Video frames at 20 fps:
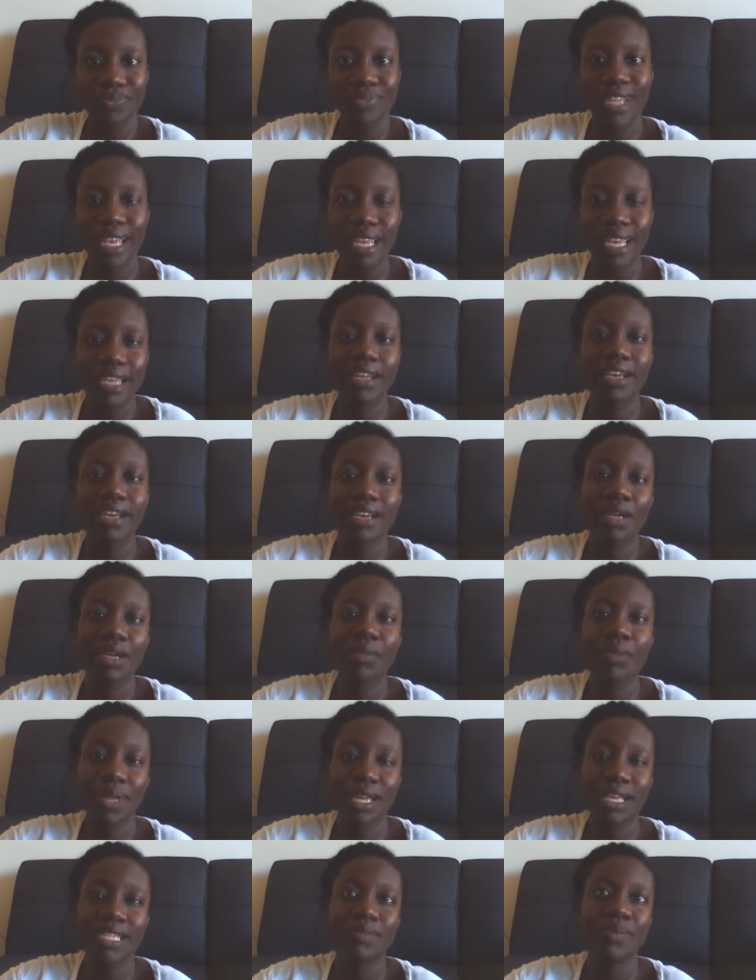like in a good
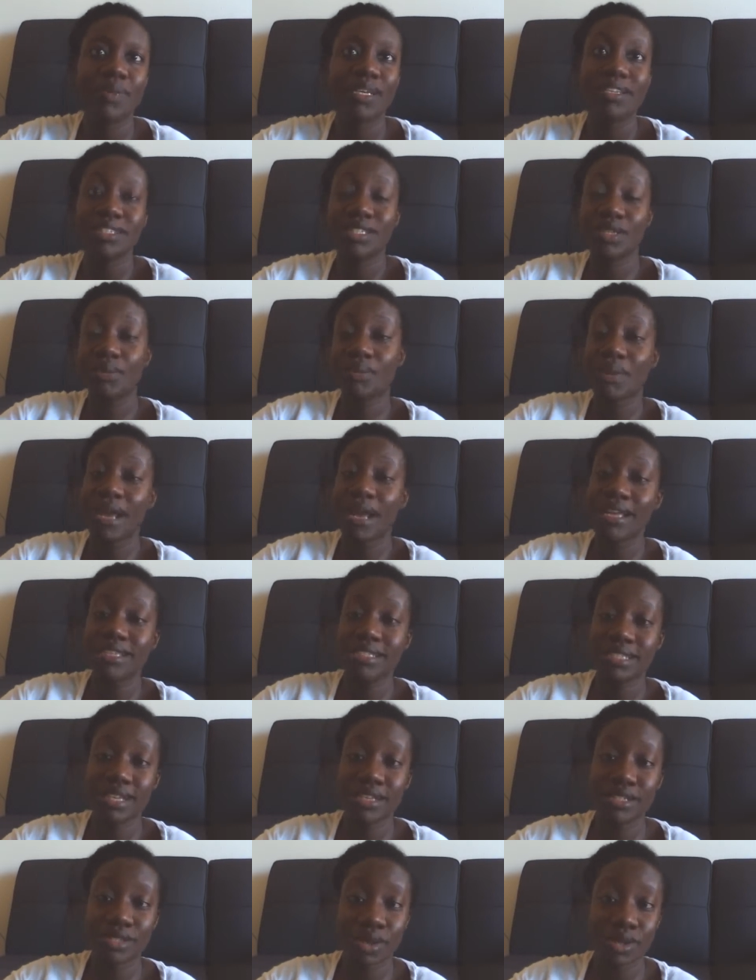place, because your
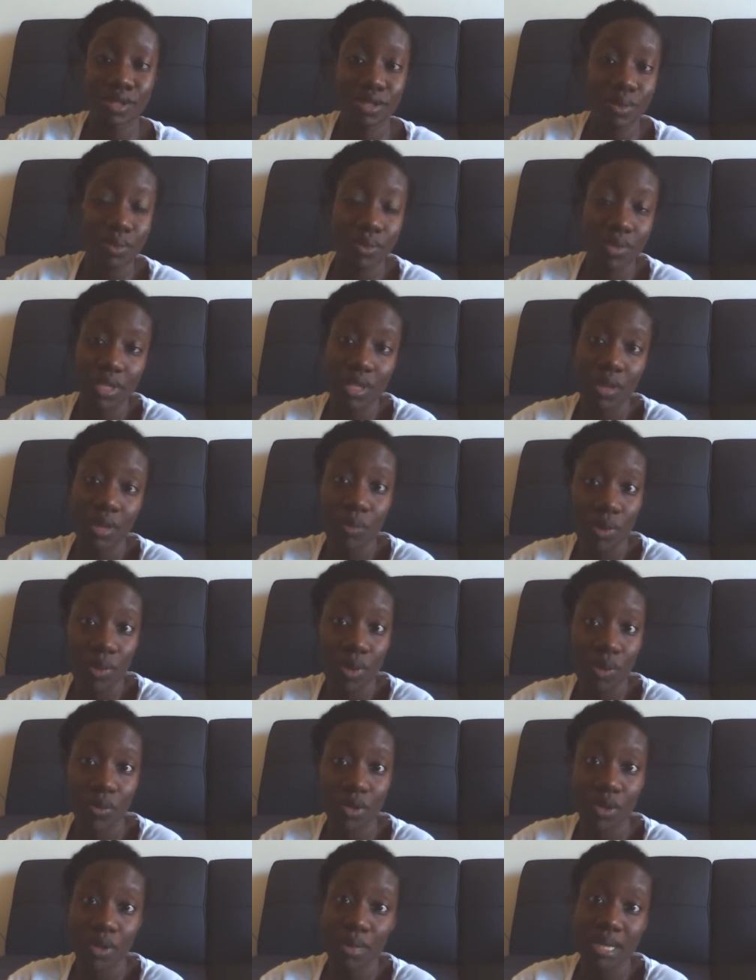mindset is also really
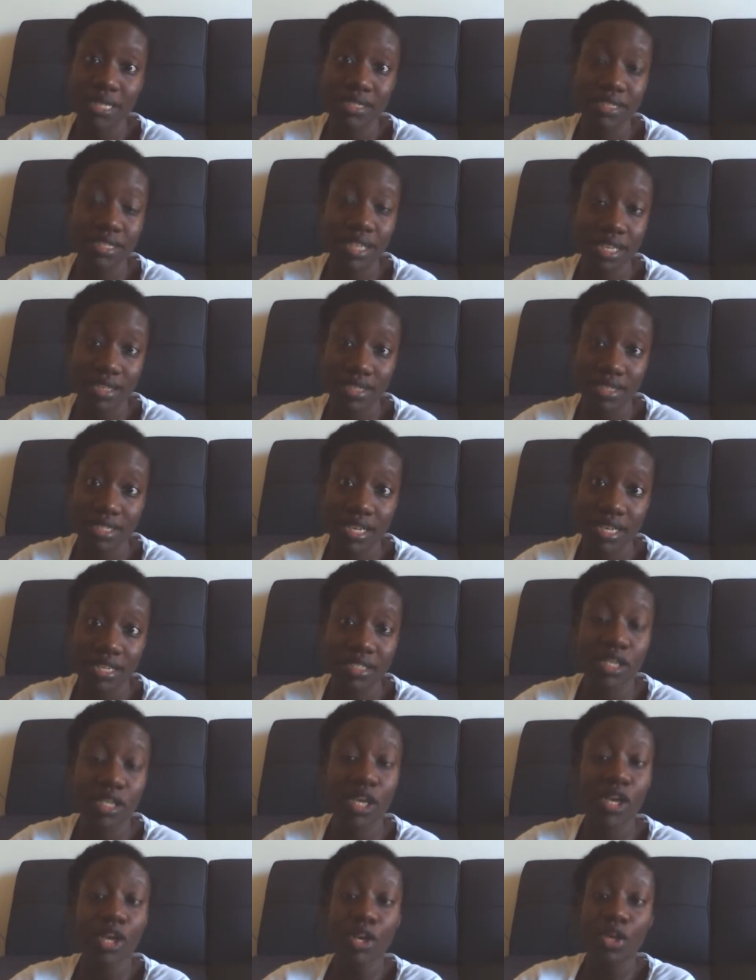important when you're about to take the test.
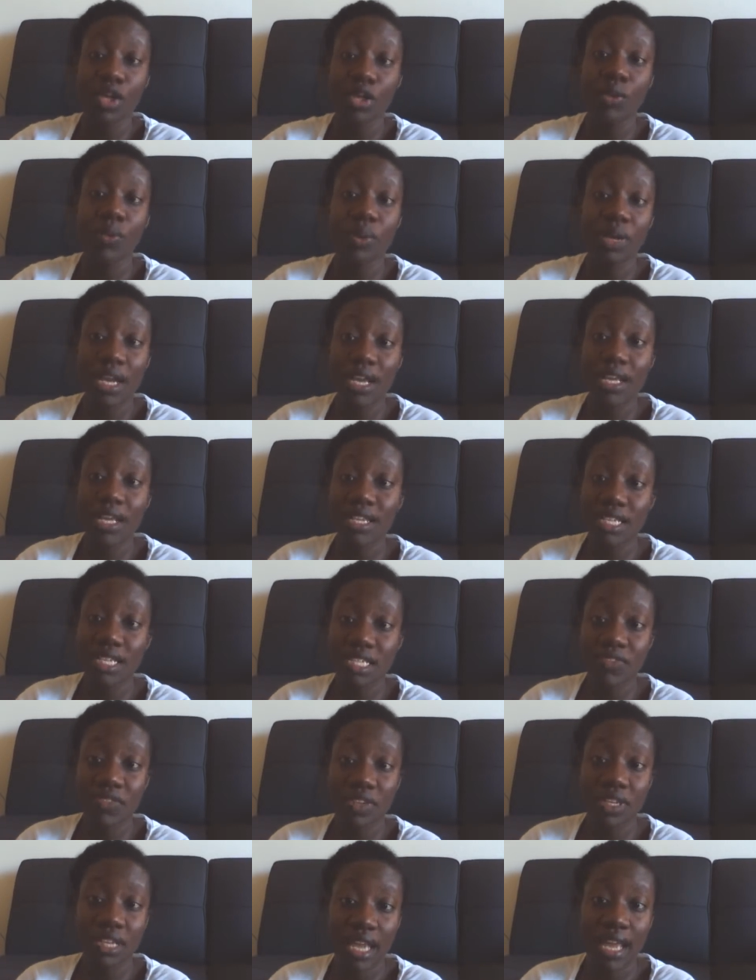You want to at
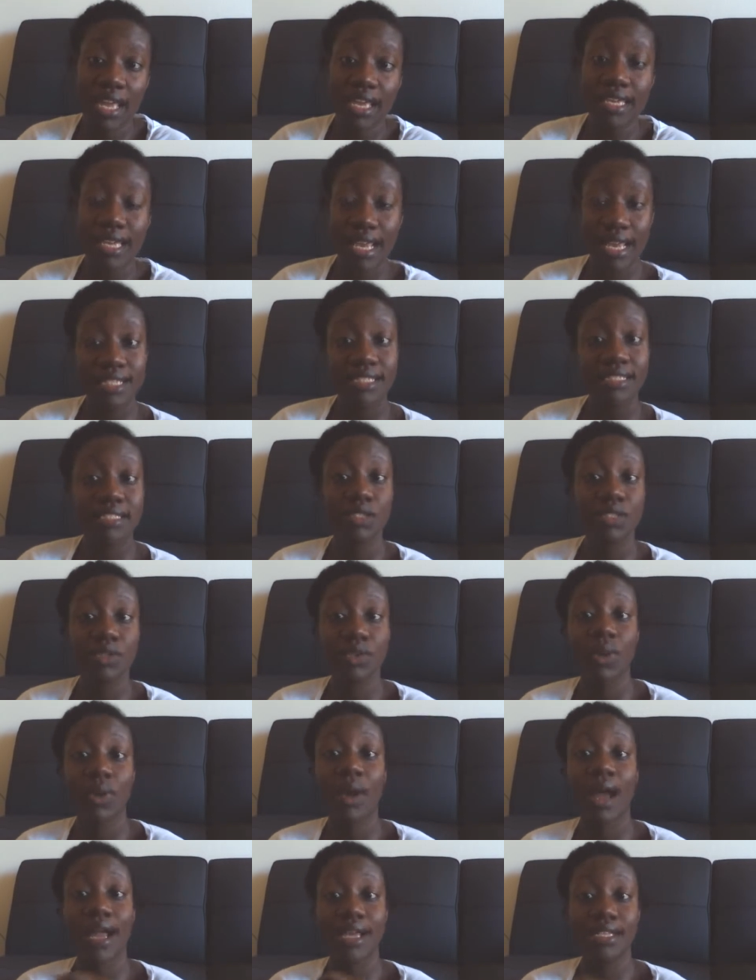least feel like, yes,
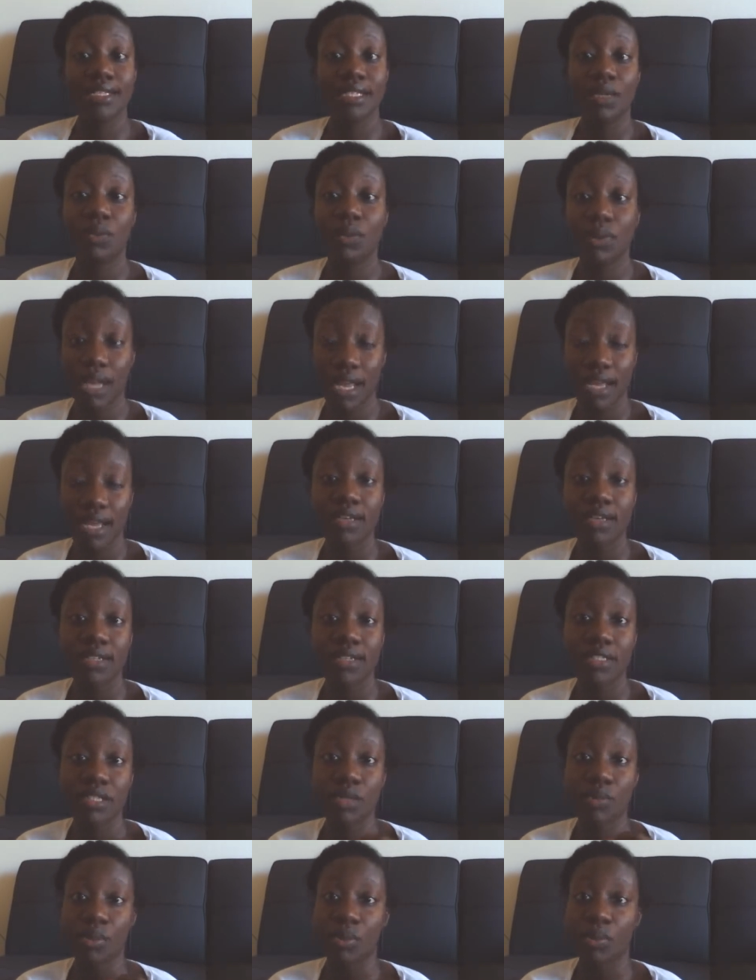I did what I
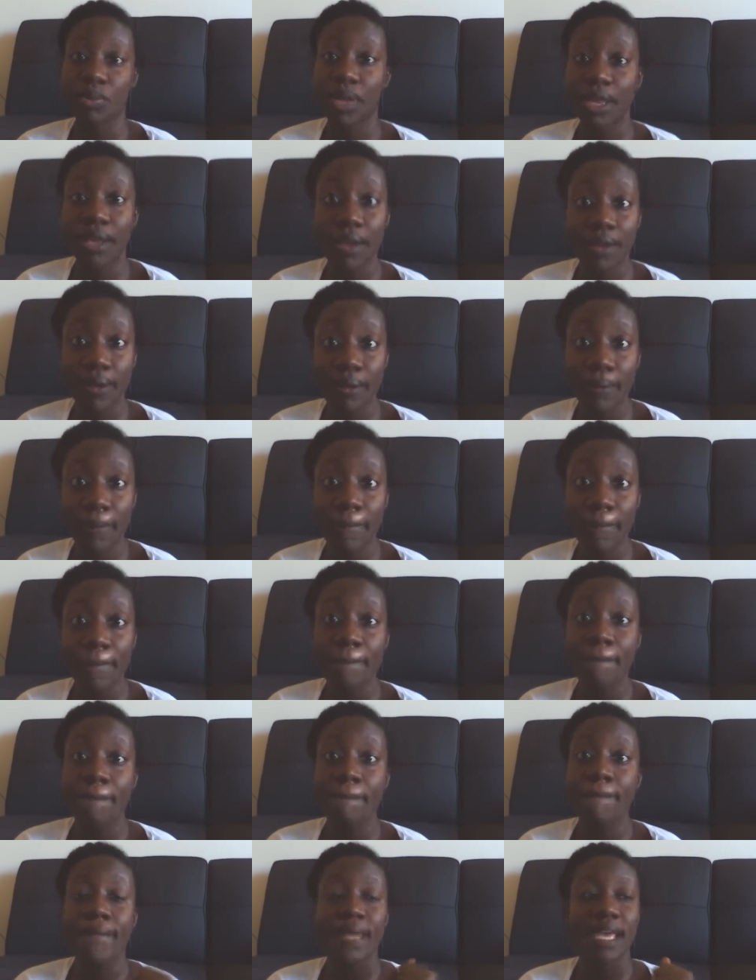could to prepare,
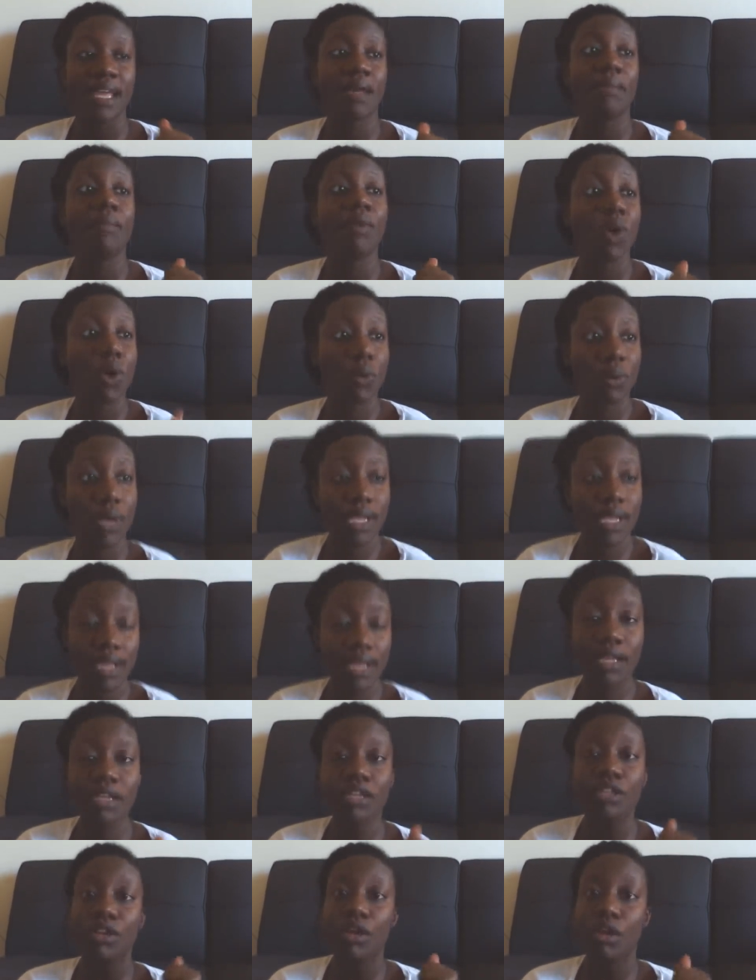and I'm going
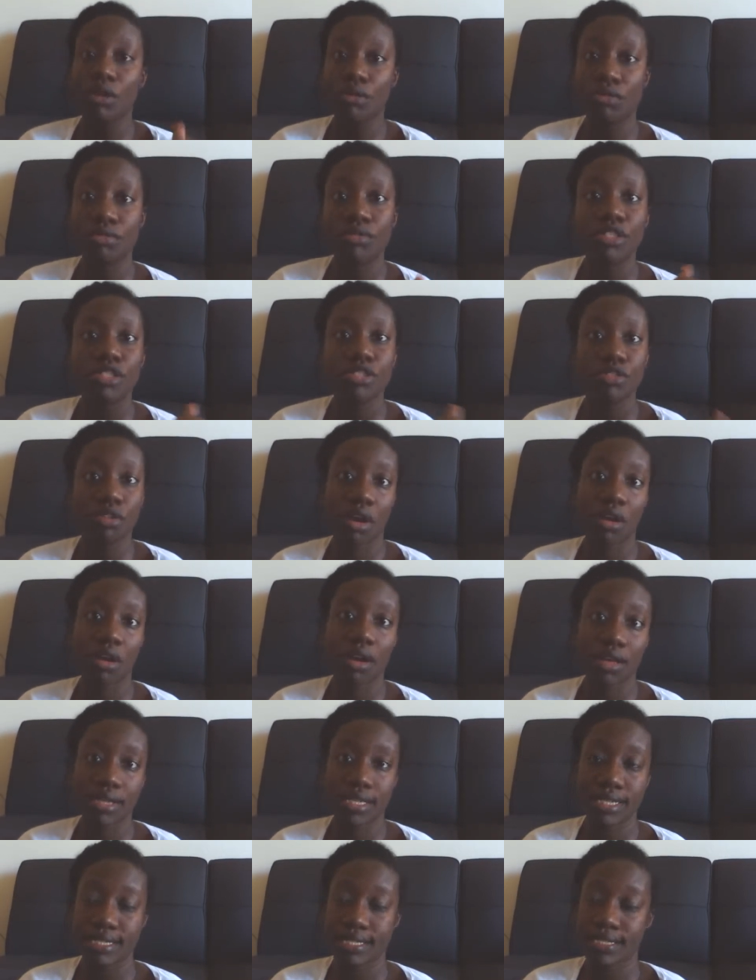in, strong
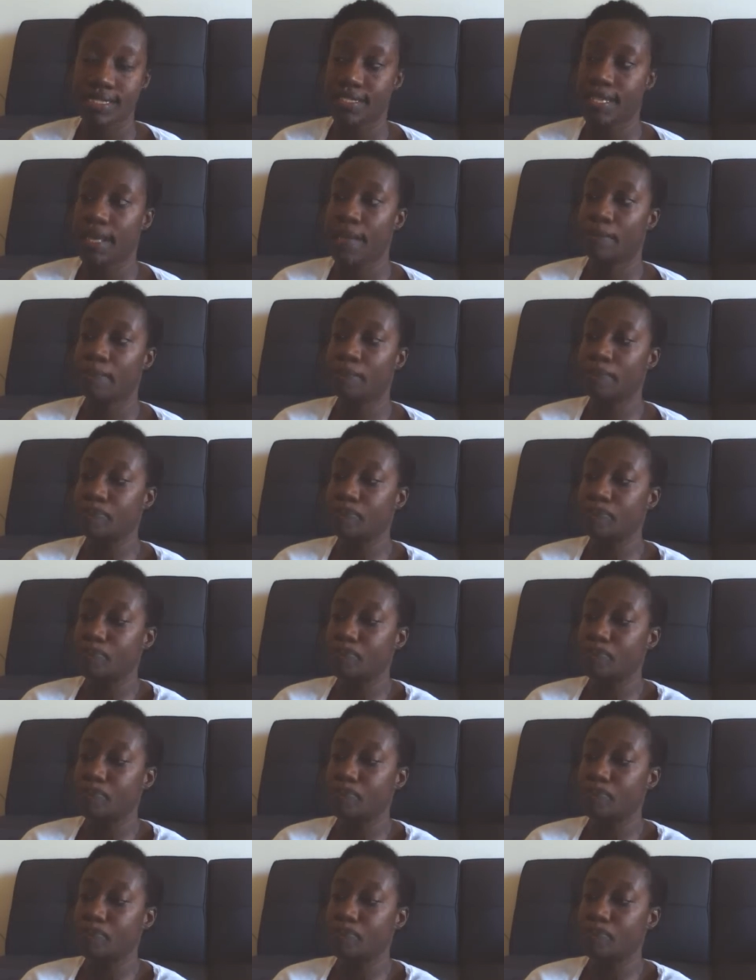on this exam.